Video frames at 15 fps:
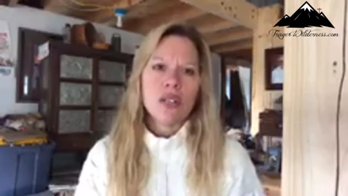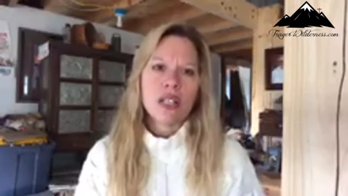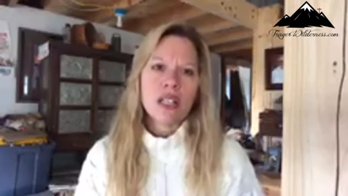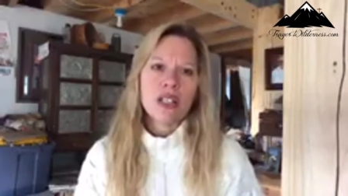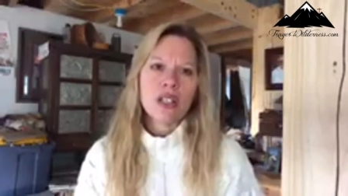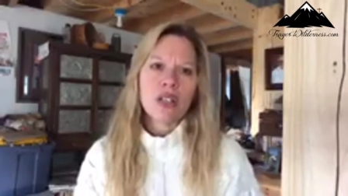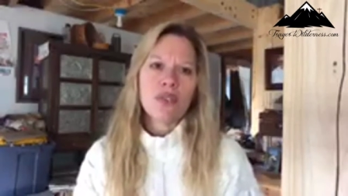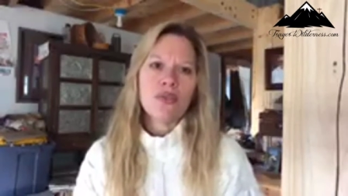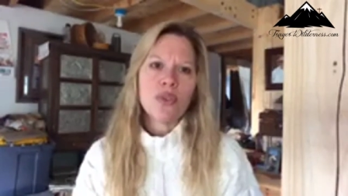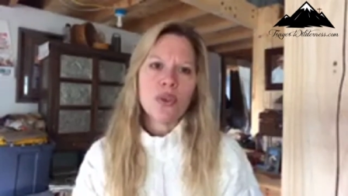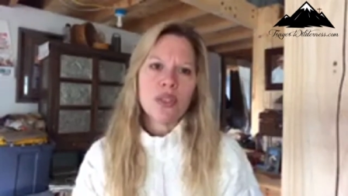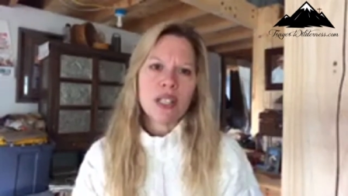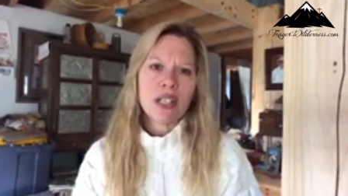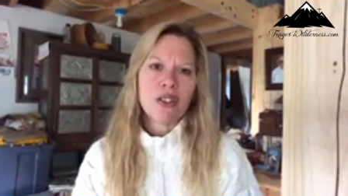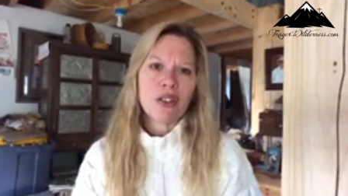Really looking
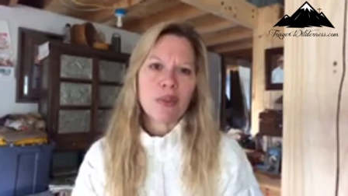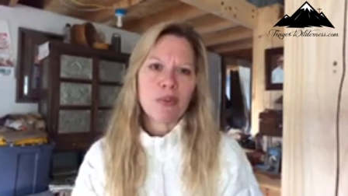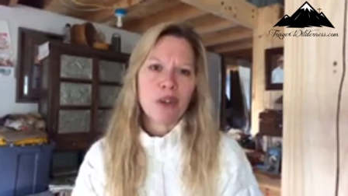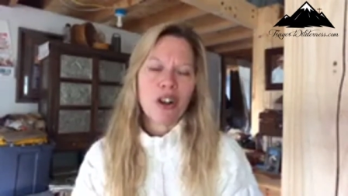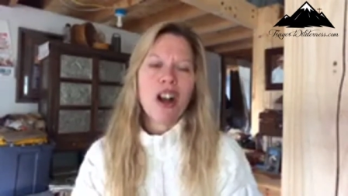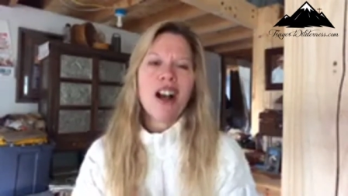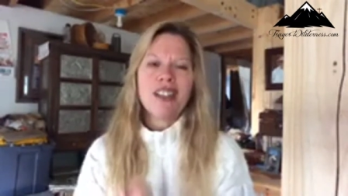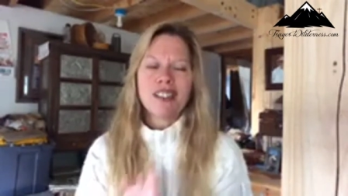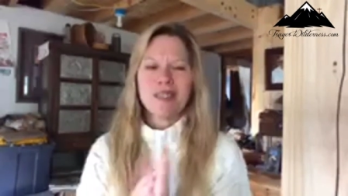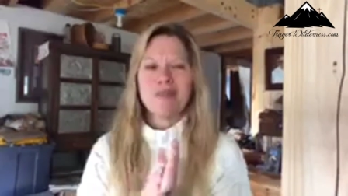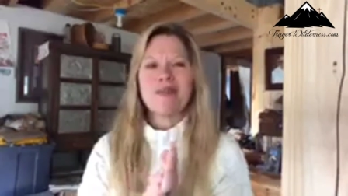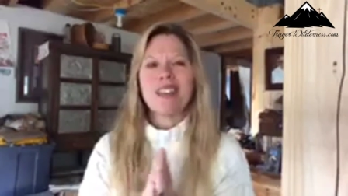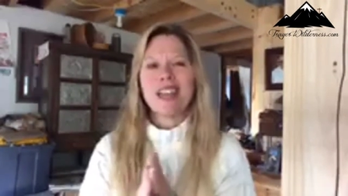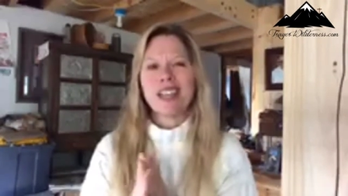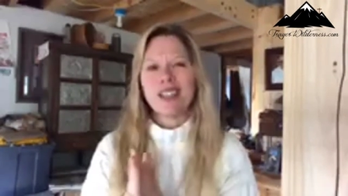forward to hearing more.
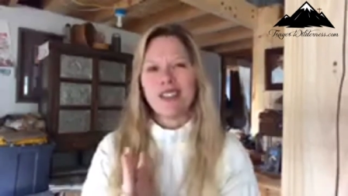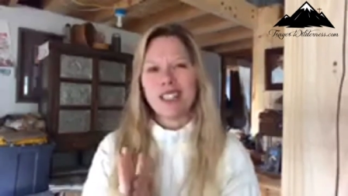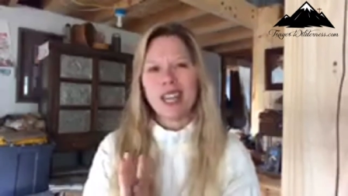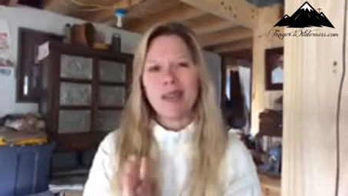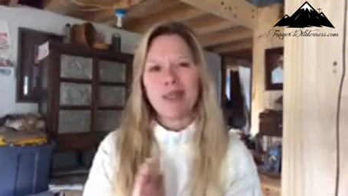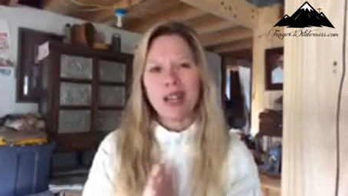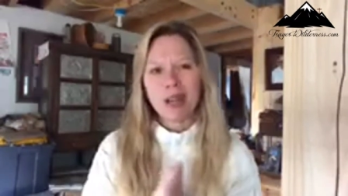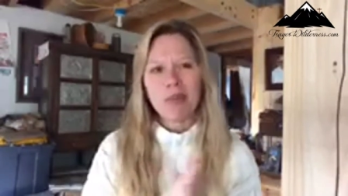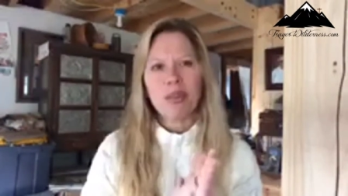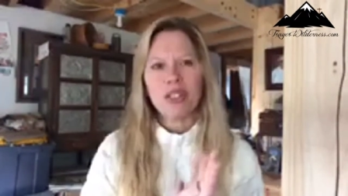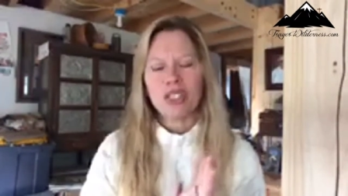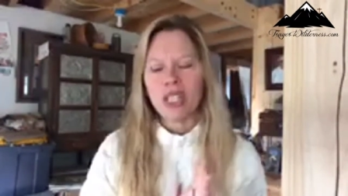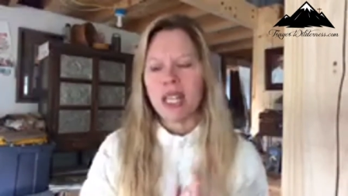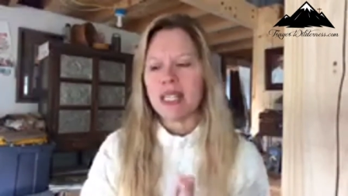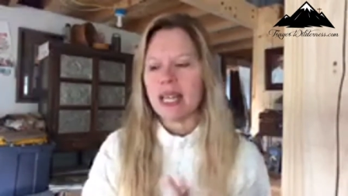Awesome. Thank you, Tammy. I
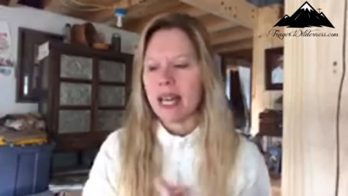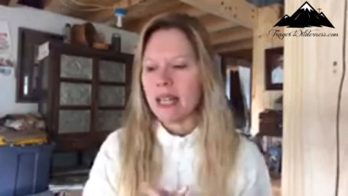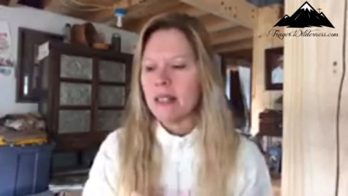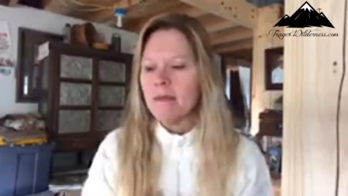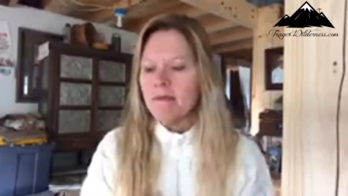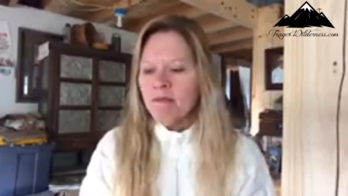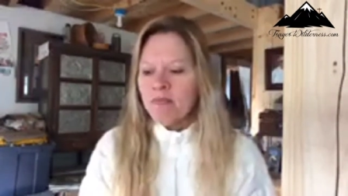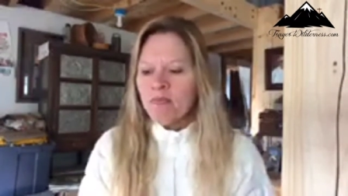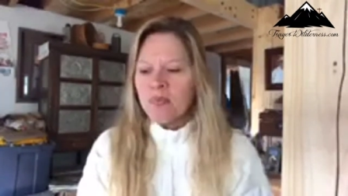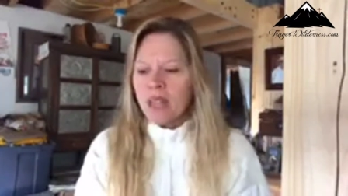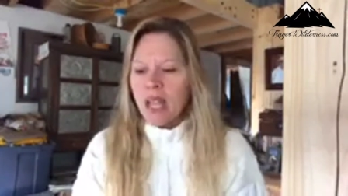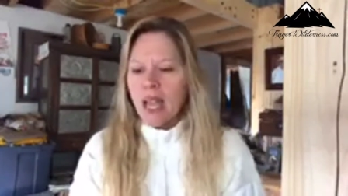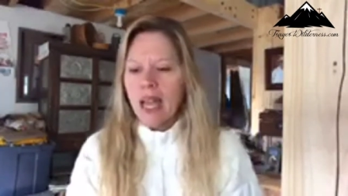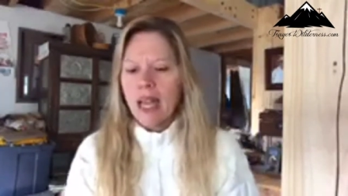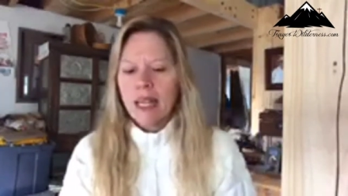appreciate that.
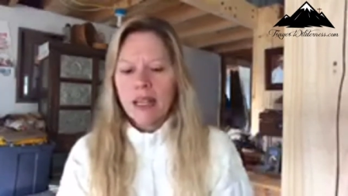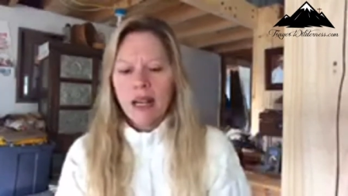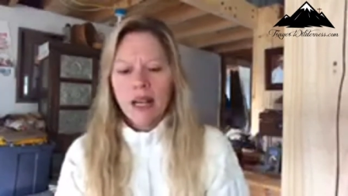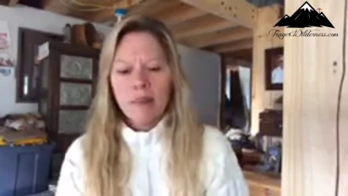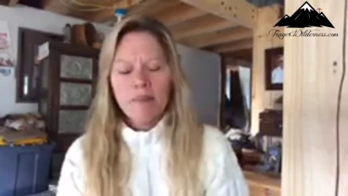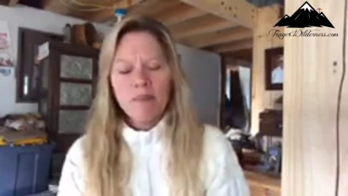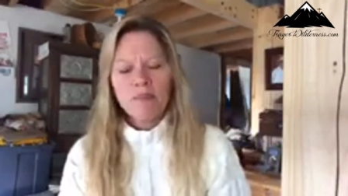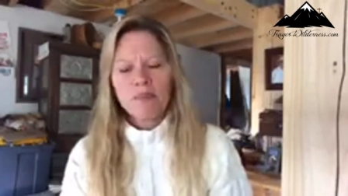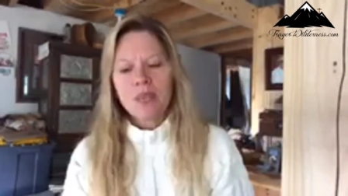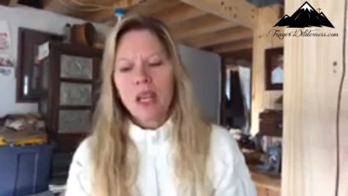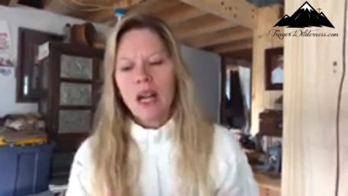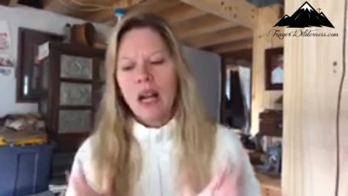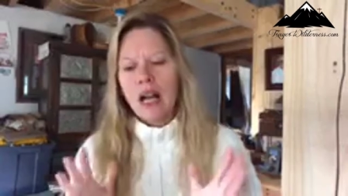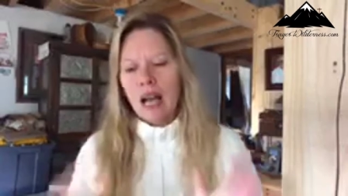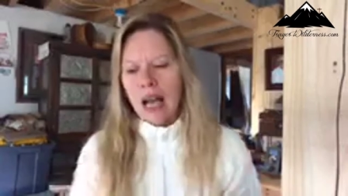And um,
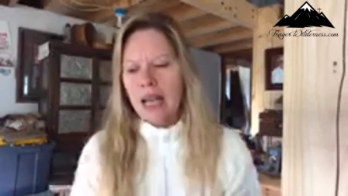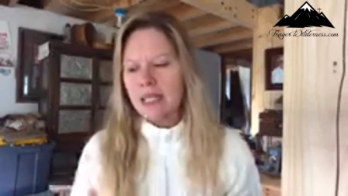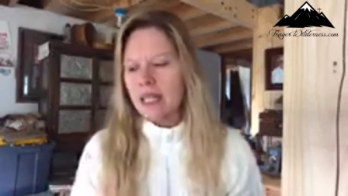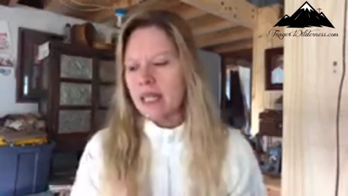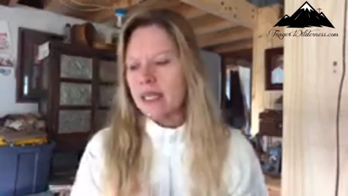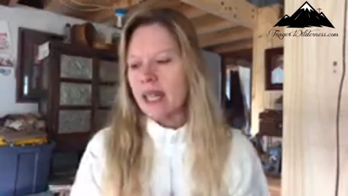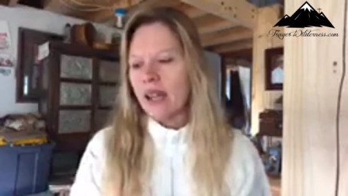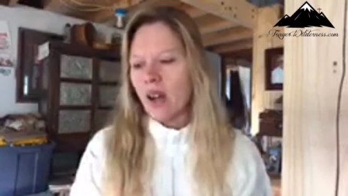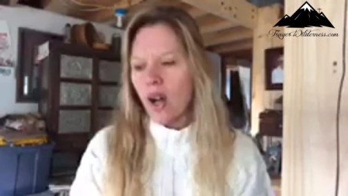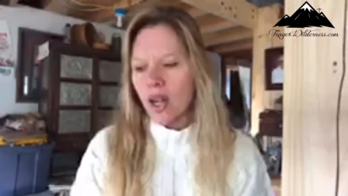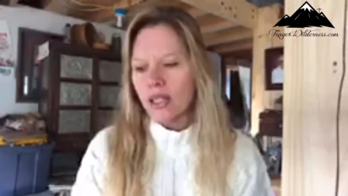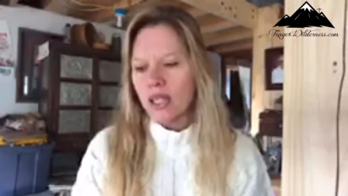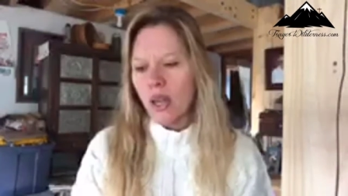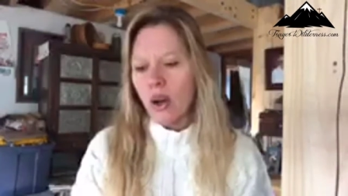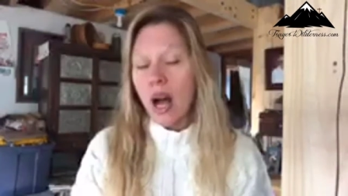as I said
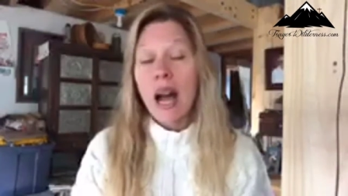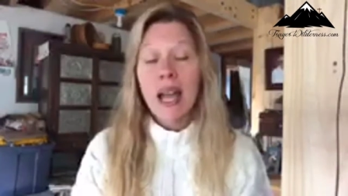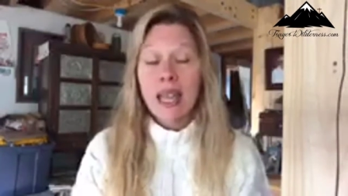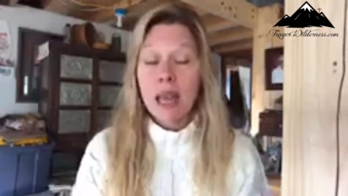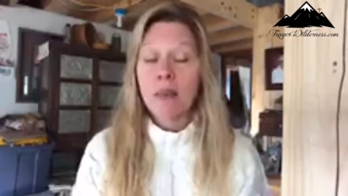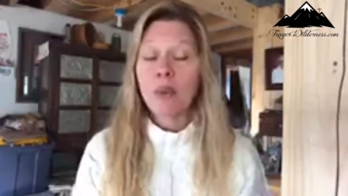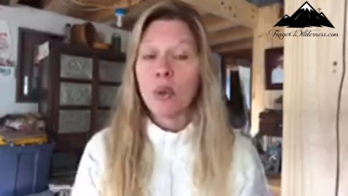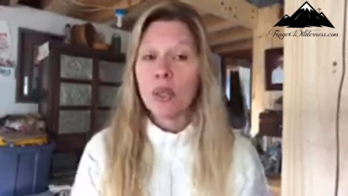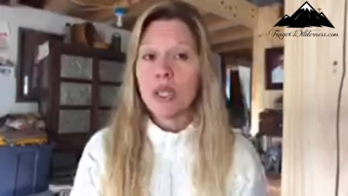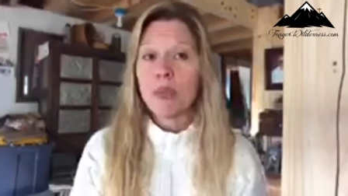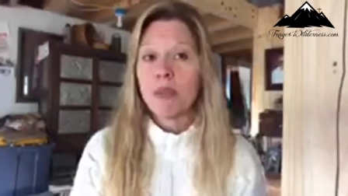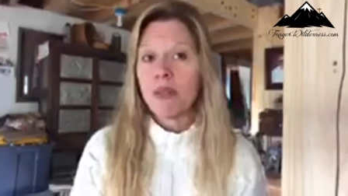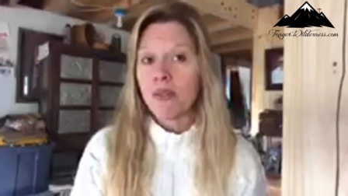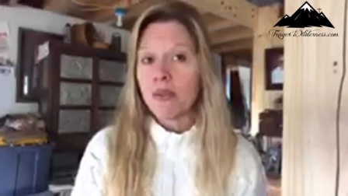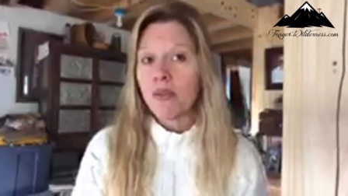also, I am going
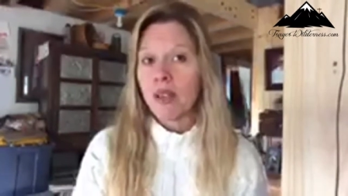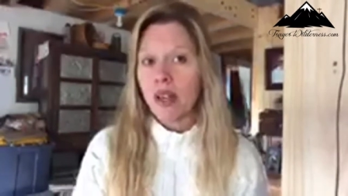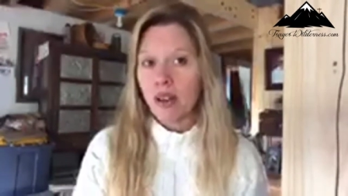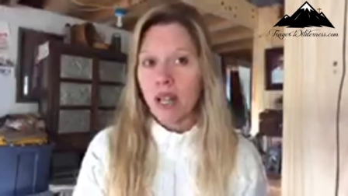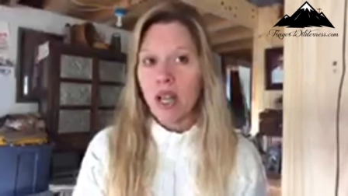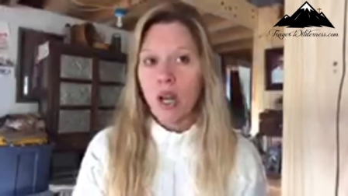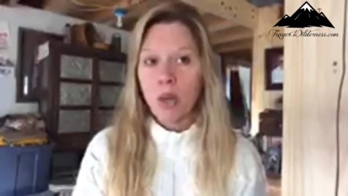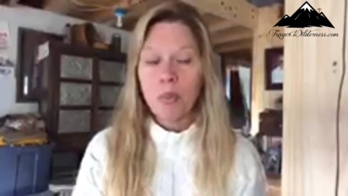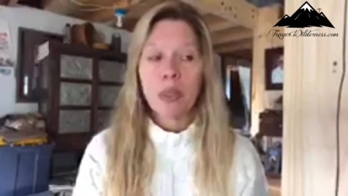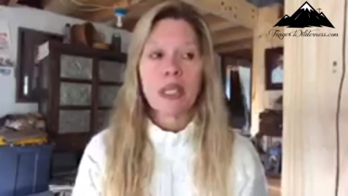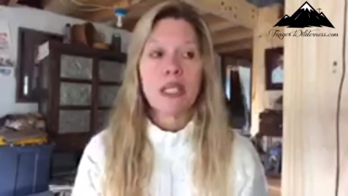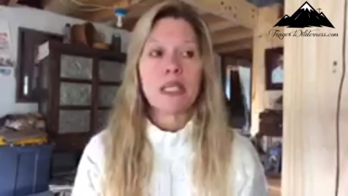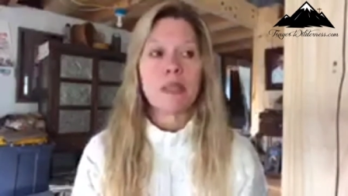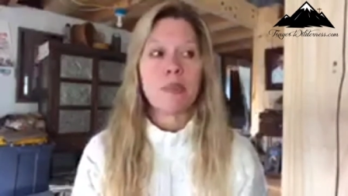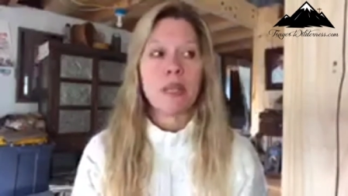to be very
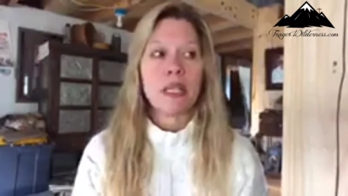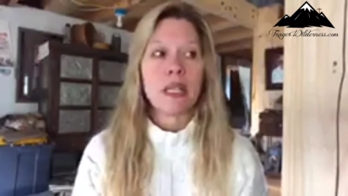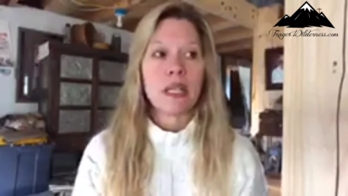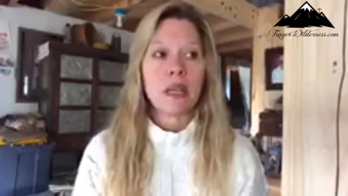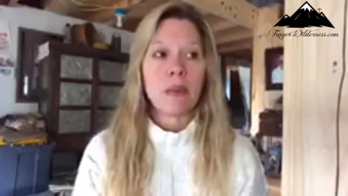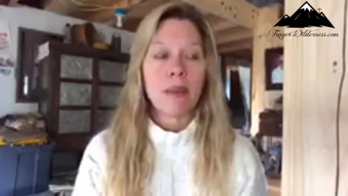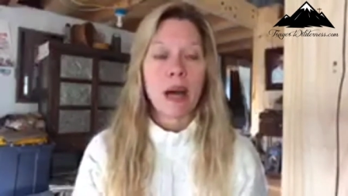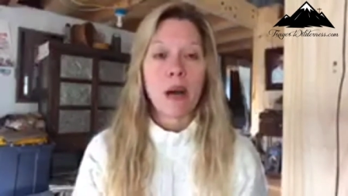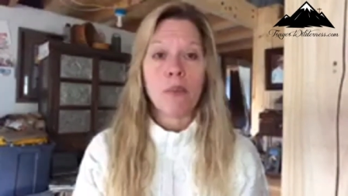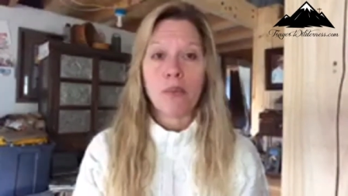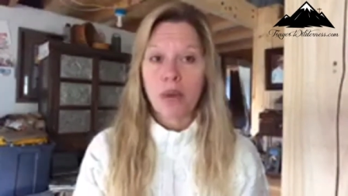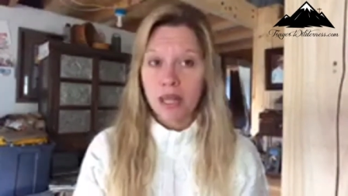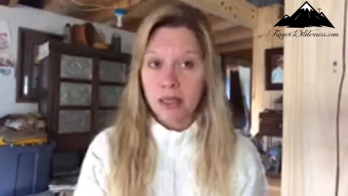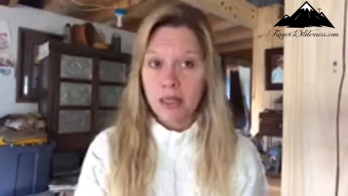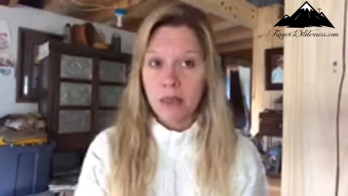openly speaking
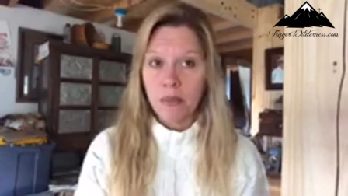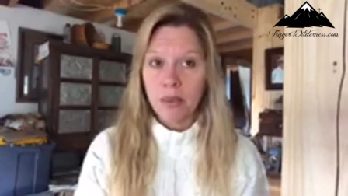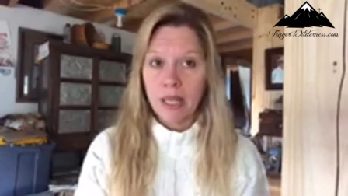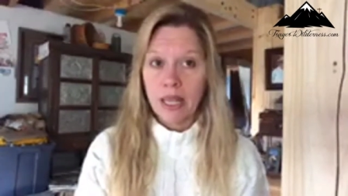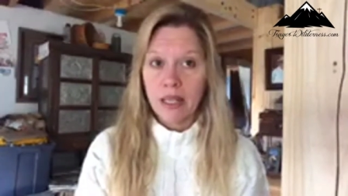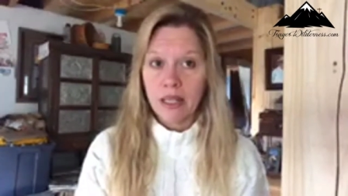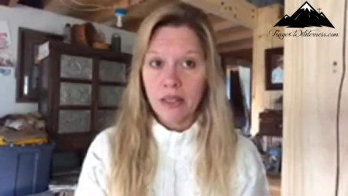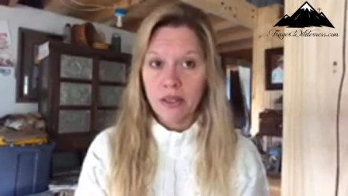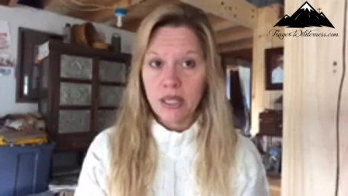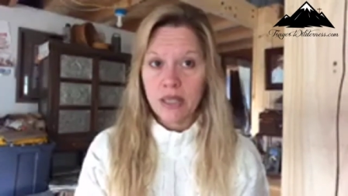about breast implant